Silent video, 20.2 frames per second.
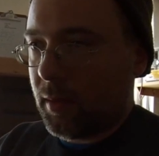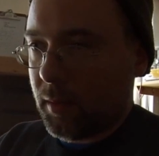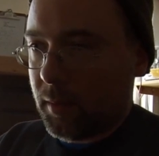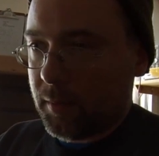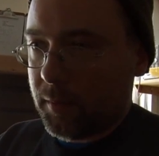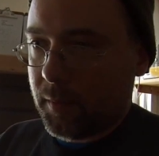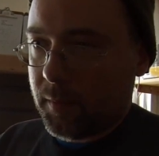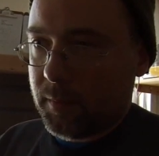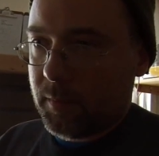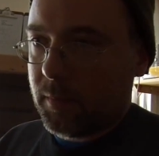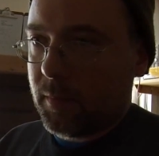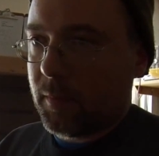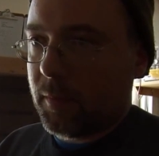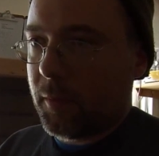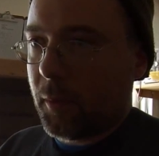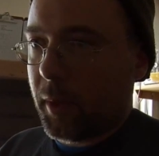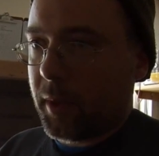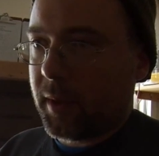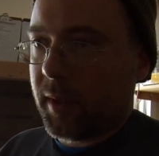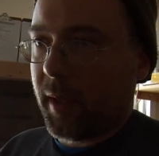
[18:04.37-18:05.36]
little
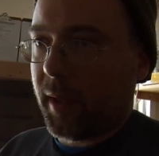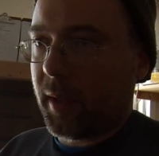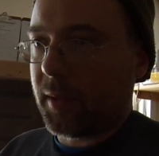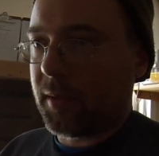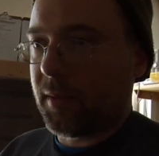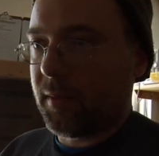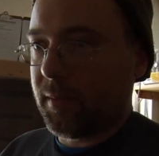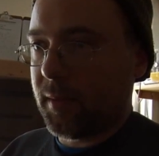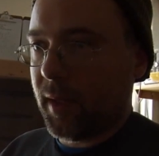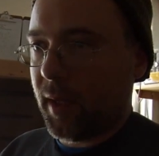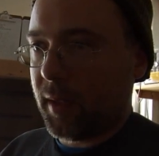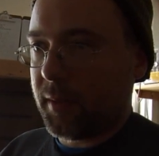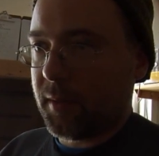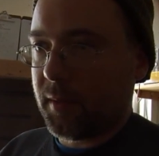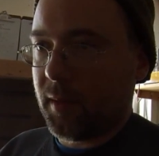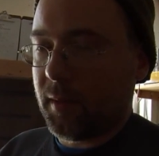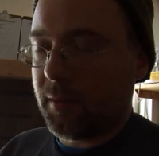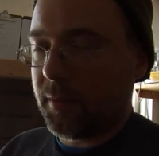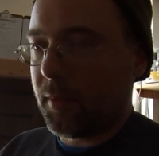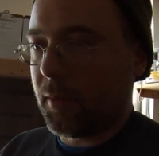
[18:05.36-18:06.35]
vortex of
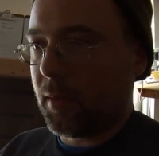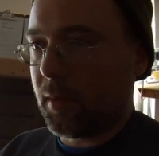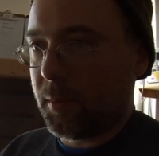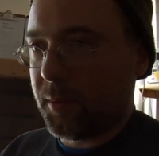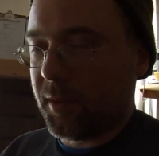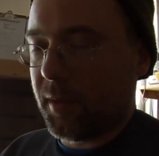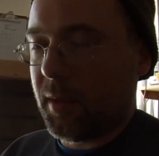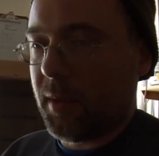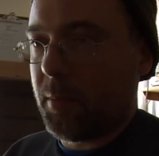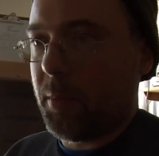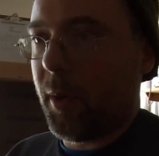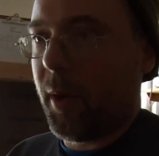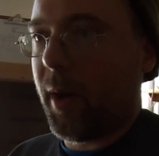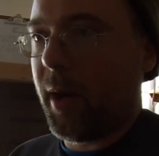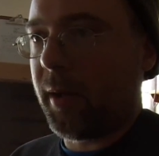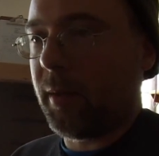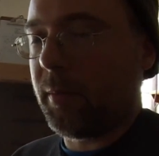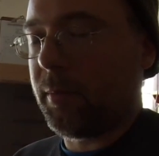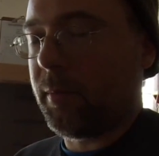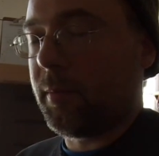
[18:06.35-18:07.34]
dust that forms at the
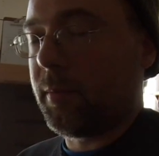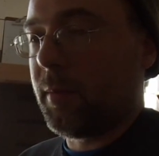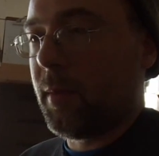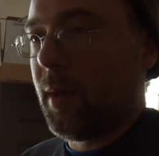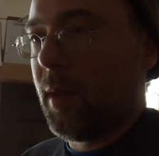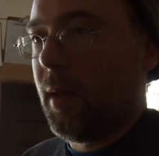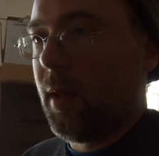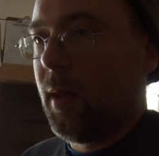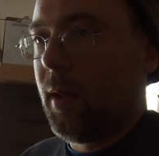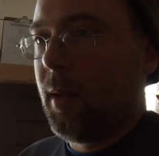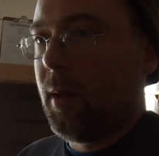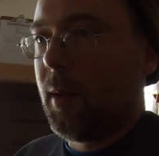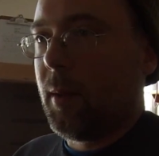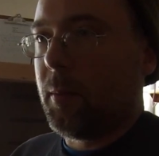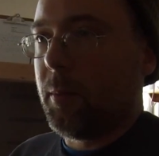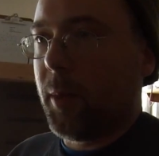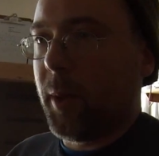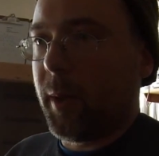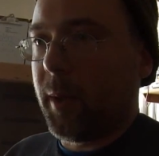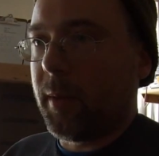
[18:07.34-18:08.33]
bottom.
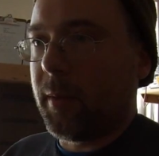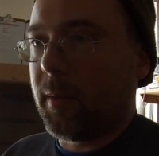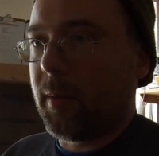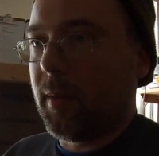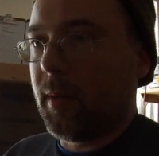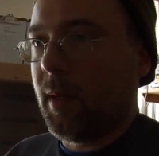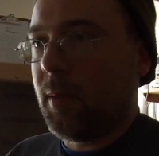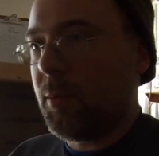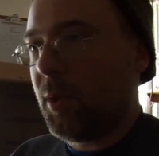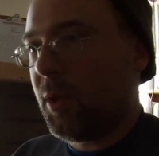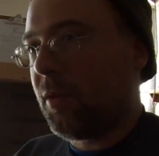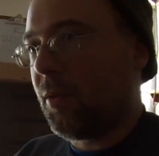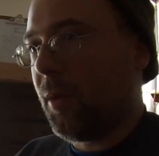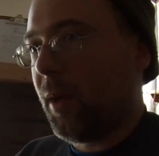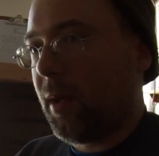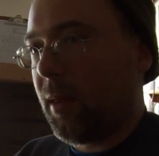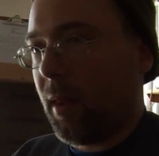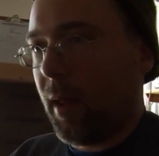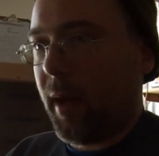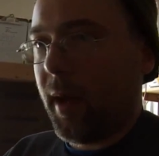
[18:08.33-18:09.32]
But in
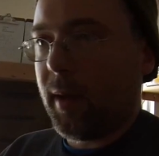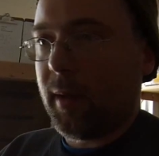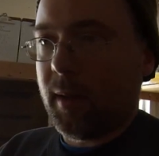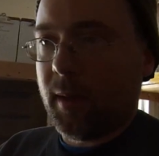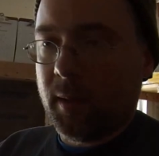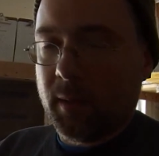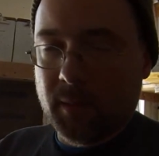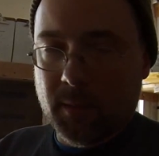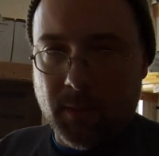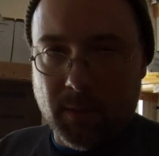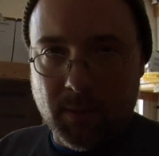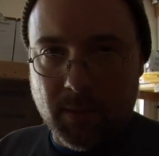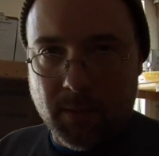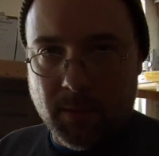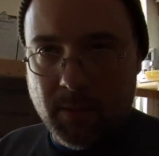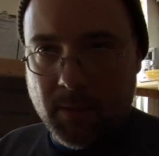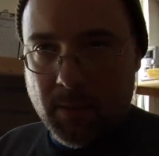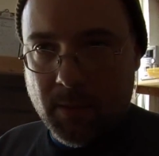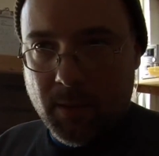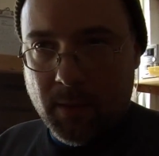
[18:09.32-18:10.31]
between that and
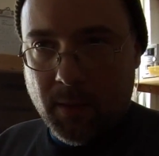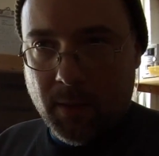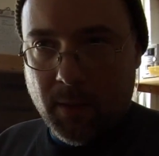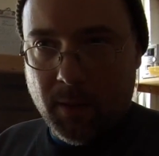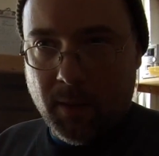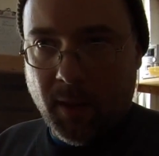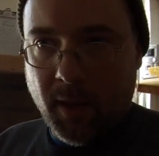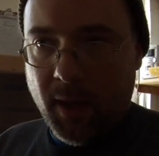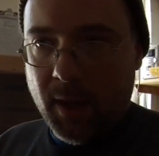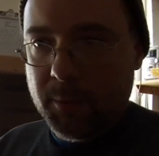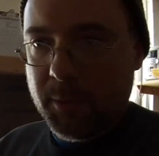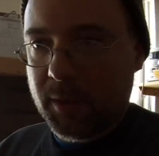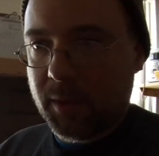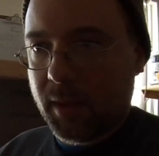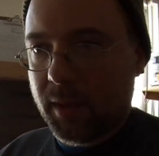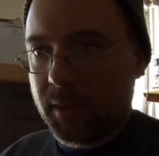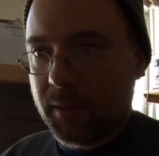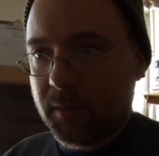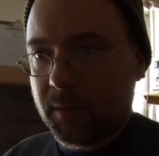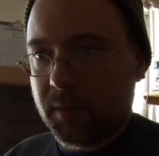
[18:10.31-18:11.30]
the camera
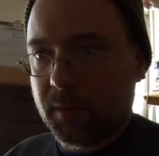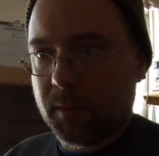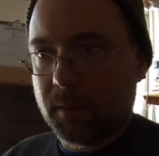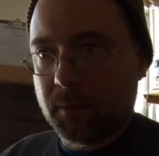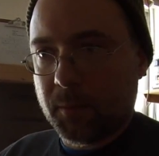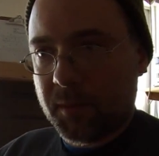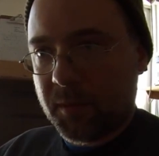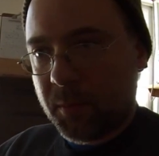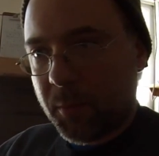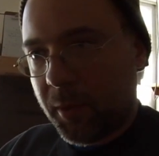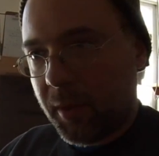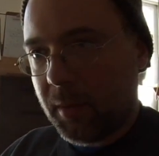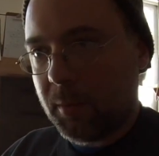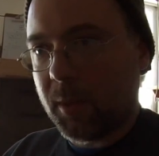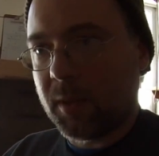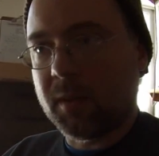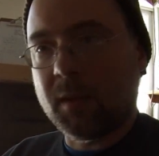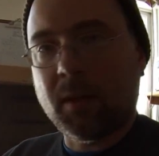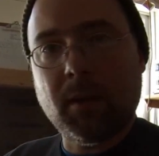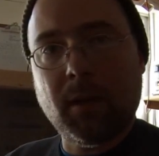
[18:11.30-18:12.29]
lens was pretty
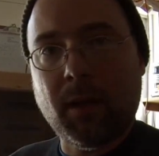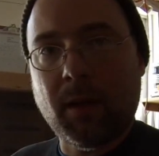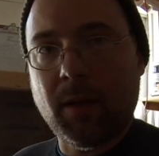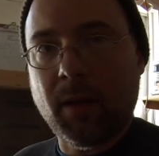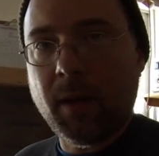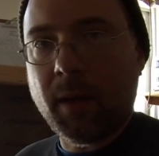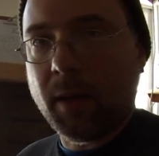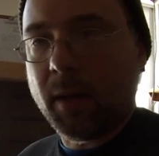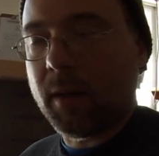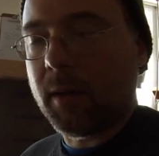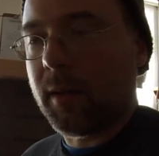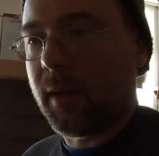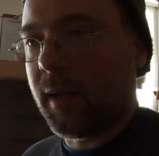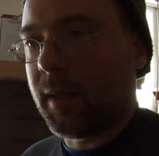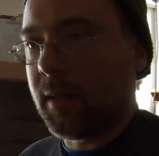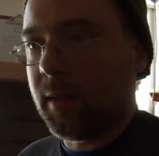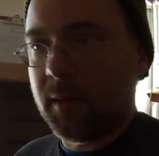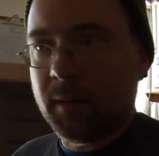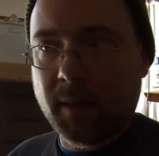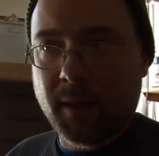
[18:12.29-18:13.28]
much clean air. I
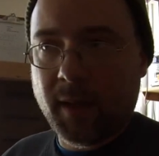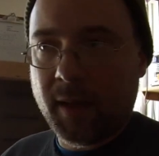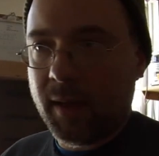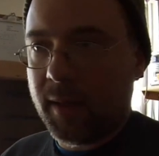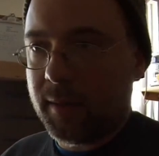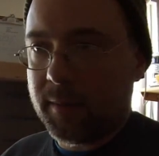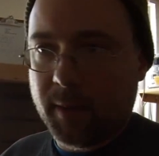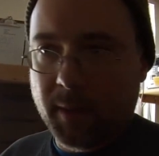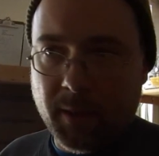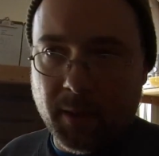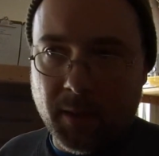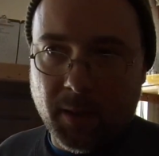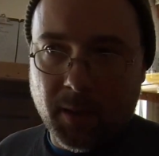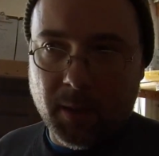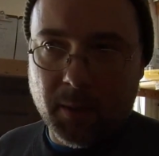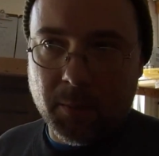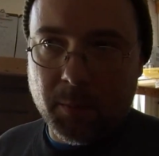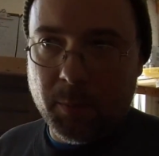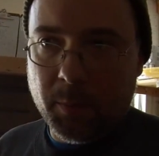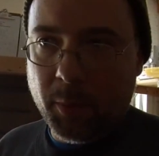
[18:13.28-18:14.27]
didn't have
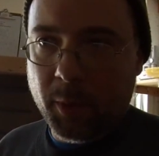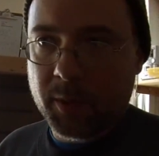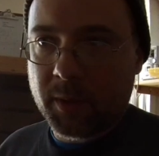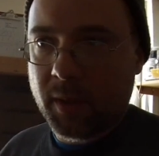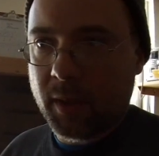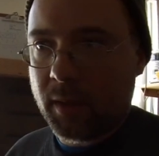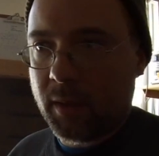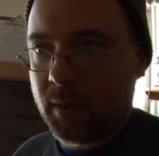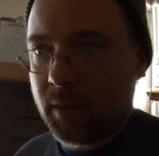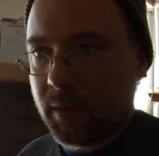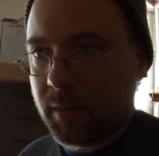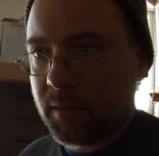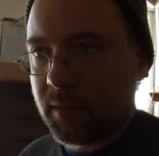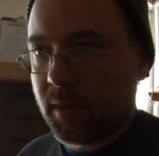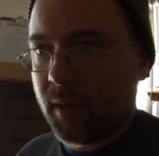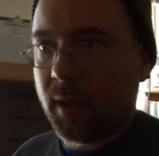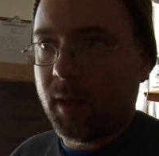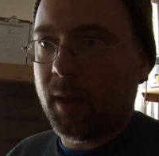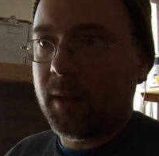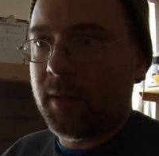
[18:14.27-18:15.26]
any particulates
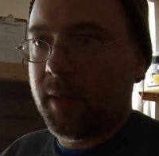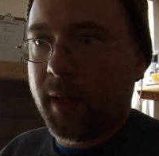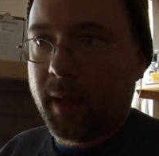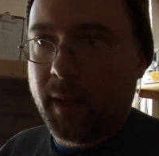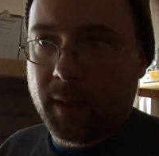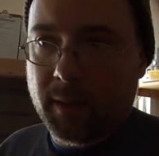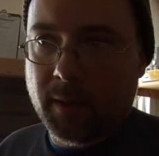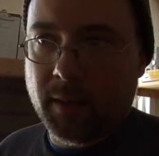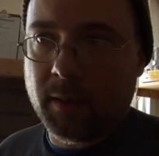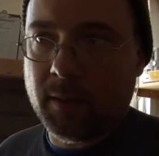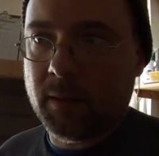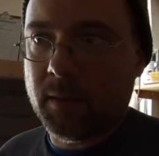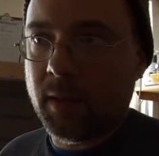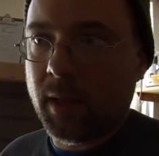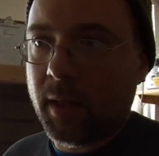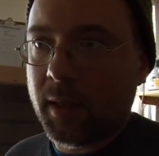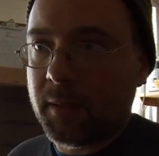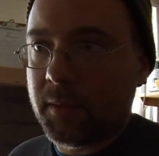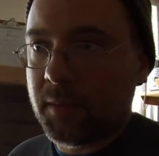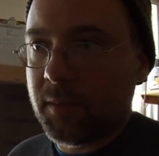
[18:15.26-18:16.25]
contacting the
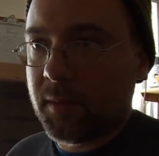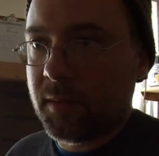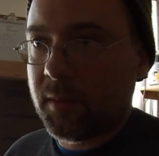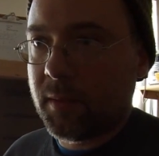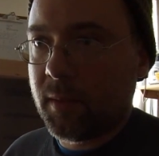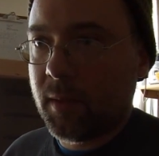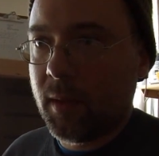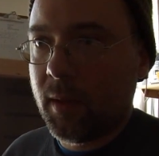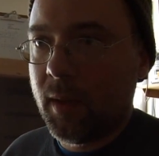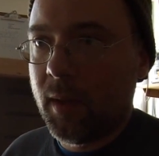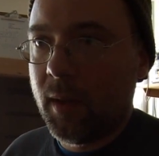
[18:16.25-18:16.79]
lens,